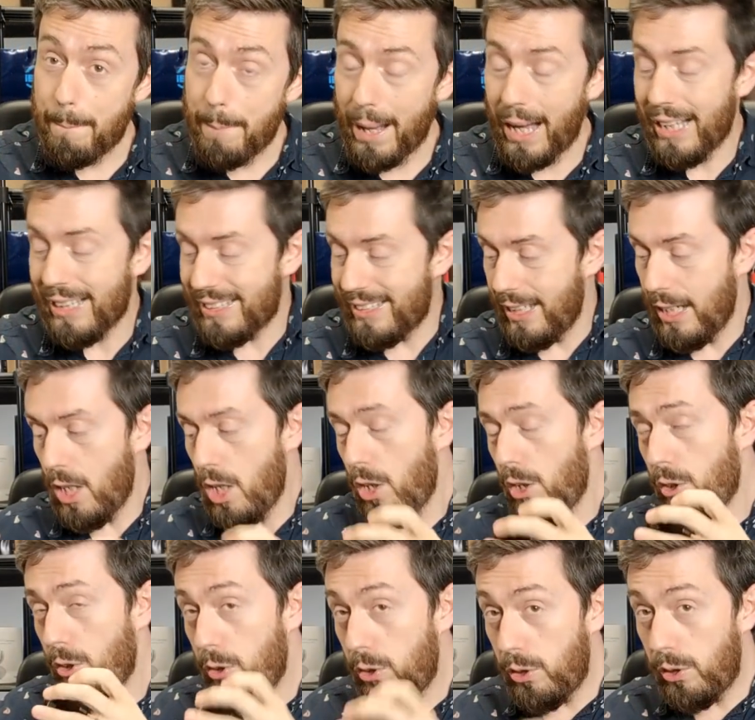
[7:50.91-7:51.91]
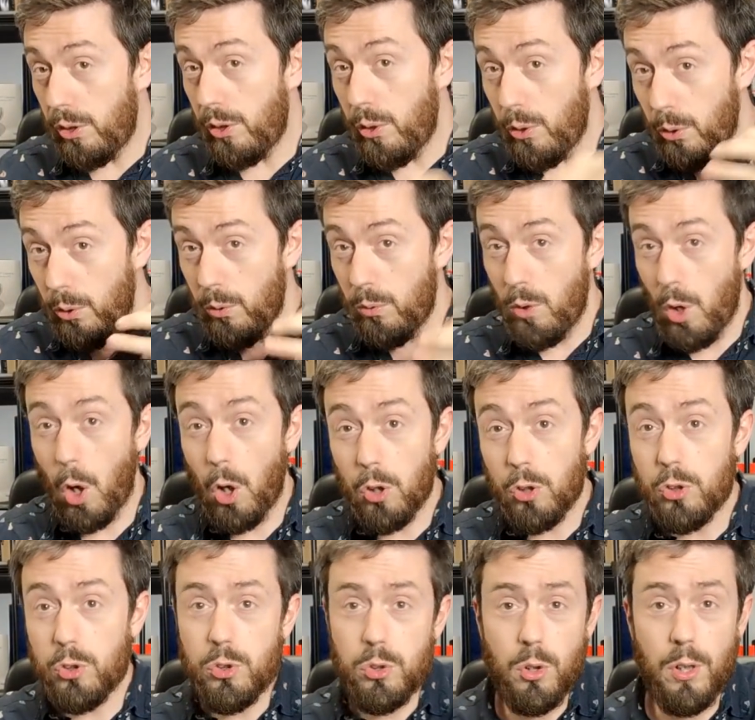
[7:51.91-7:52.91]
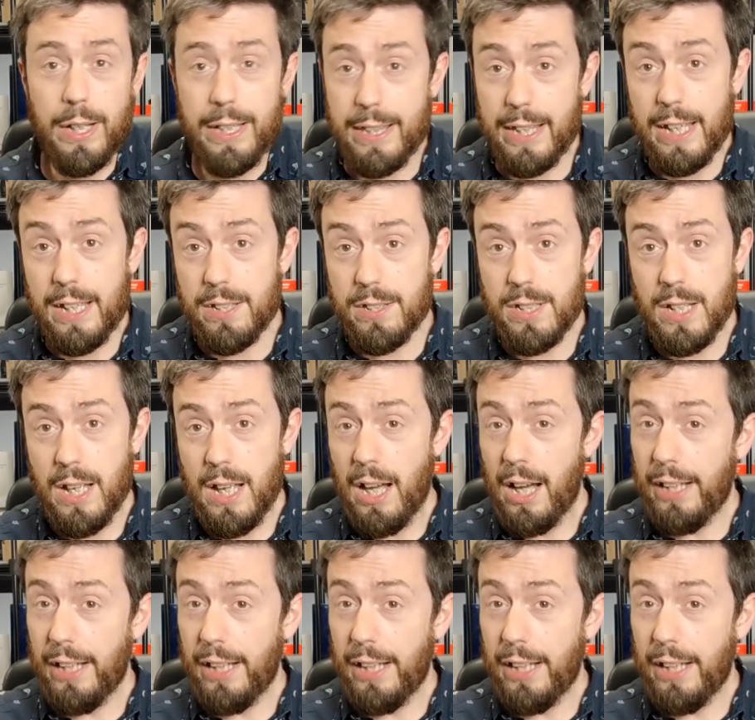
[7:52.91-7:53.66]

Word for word: but do not try this